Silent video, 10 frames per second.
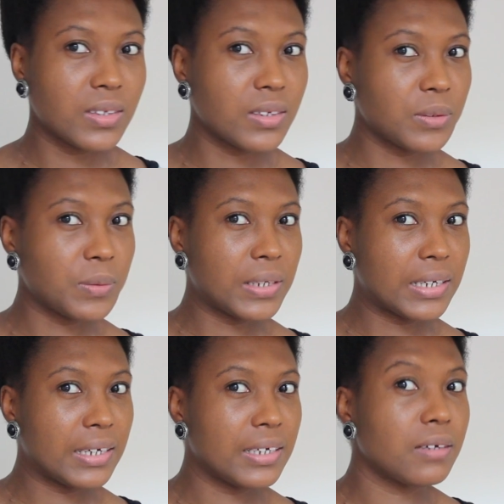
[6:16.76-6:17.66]
So yeah,
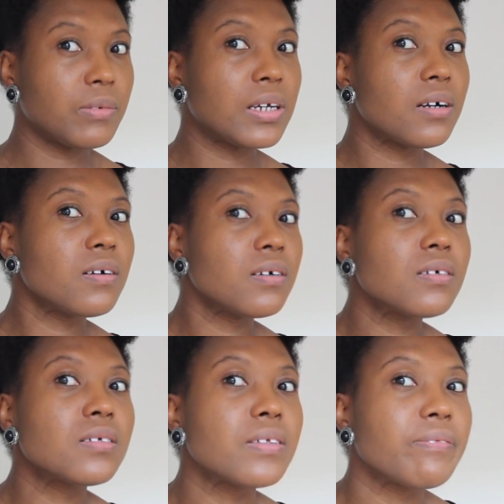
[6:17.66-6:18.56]
here we
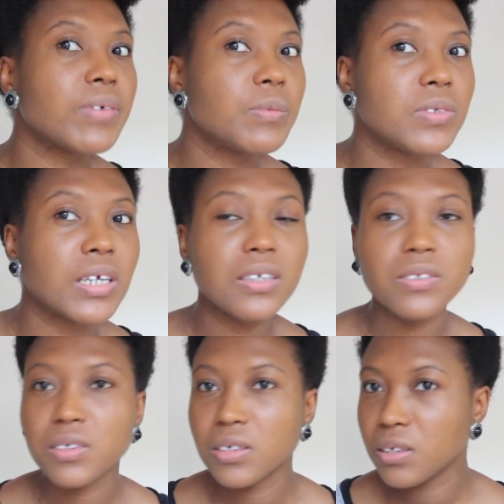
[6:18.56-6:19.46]
are. It's the
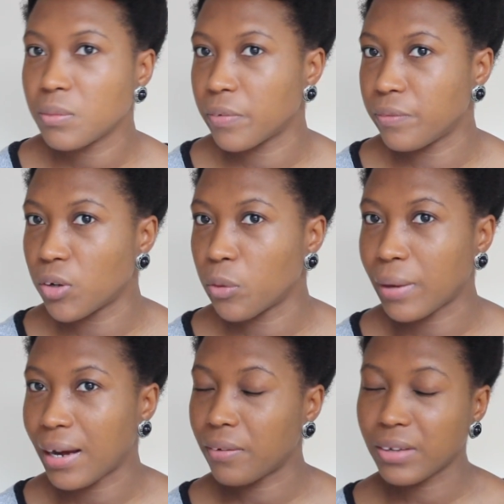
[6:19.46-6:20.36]
foundation with no
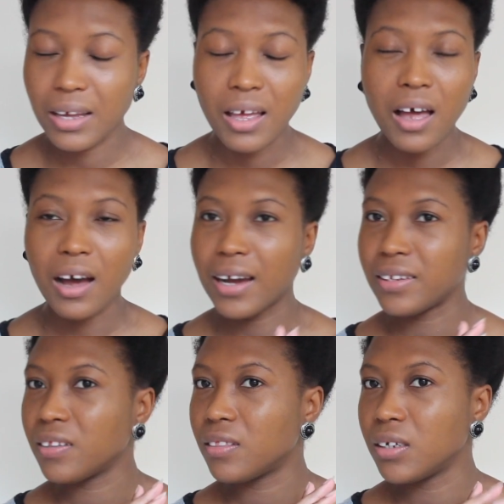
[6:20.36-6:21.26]
powder. I
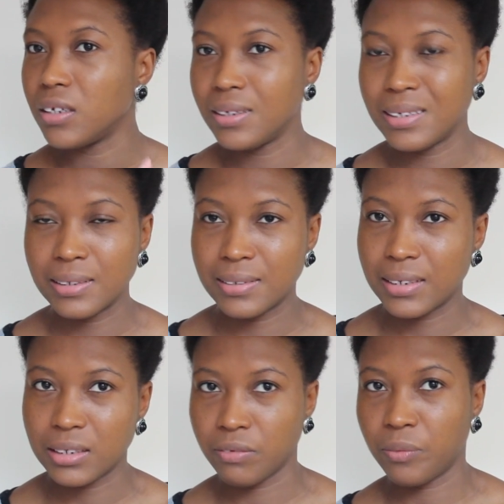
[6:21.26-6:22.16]
don't think you need to
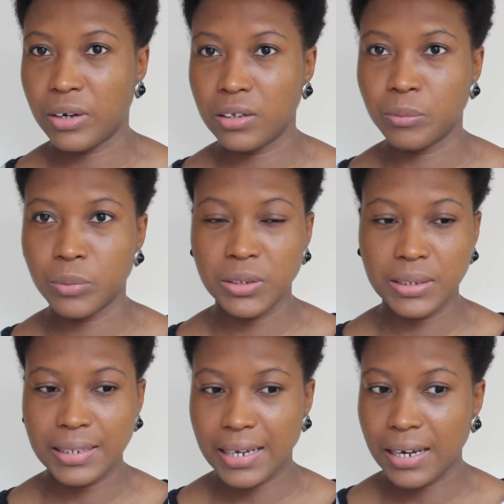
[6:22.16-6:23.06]
set it with powder, but
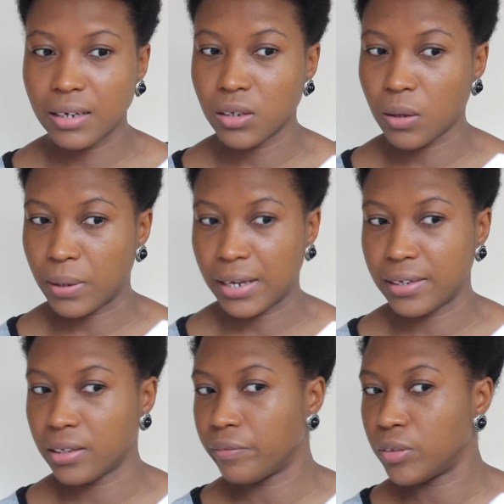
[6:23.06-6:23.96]
you can go
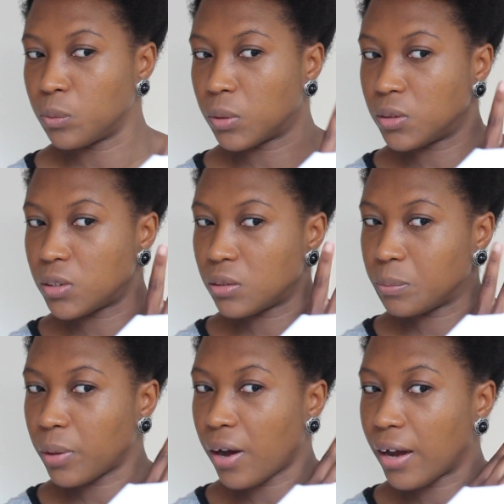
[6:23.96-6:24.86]
ahead if you want to,
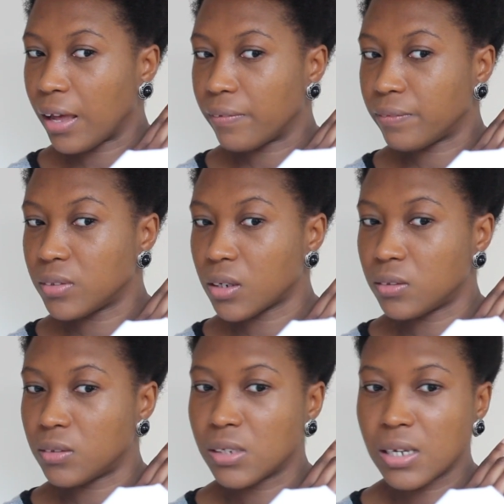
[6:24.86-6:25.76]
but I
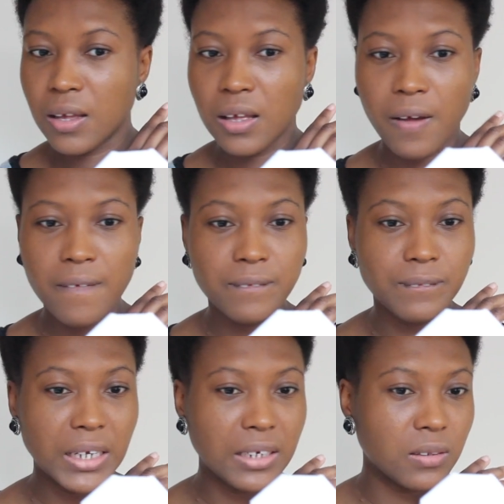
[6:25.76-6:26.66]
don't
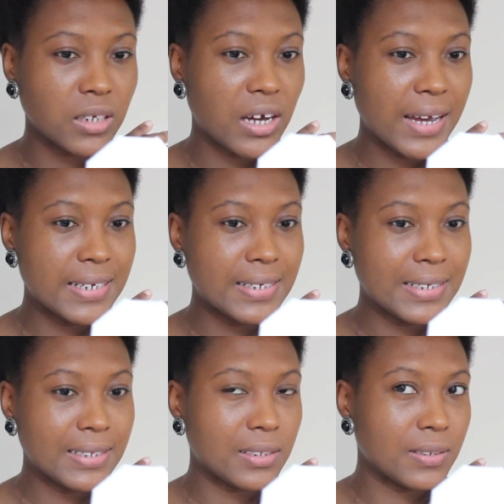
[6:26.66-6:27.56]
feel that I
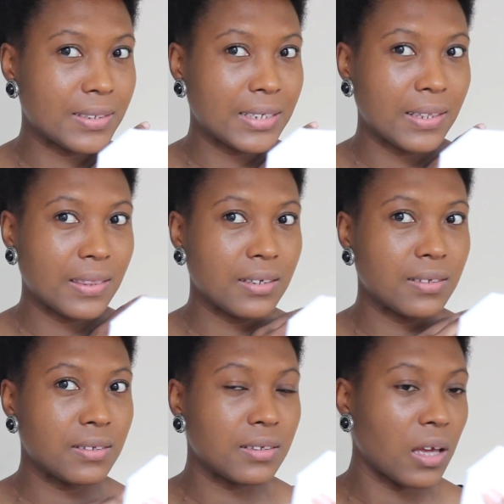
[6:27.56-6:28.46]
need to set
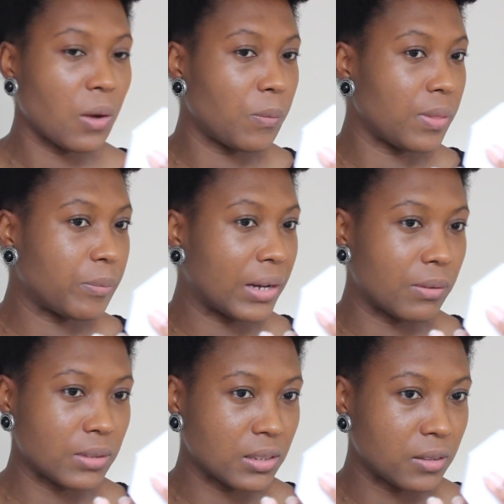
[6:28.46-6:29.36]
this with the
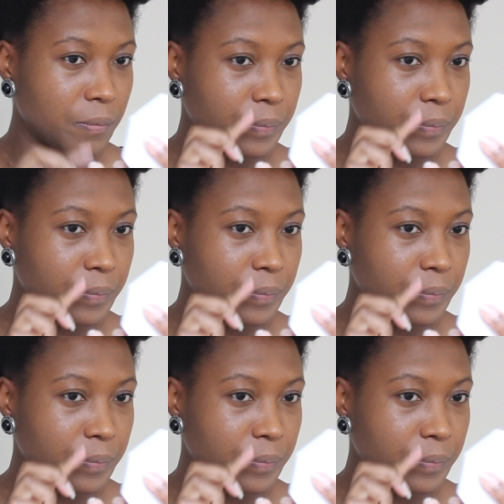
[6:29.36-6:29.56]
powder.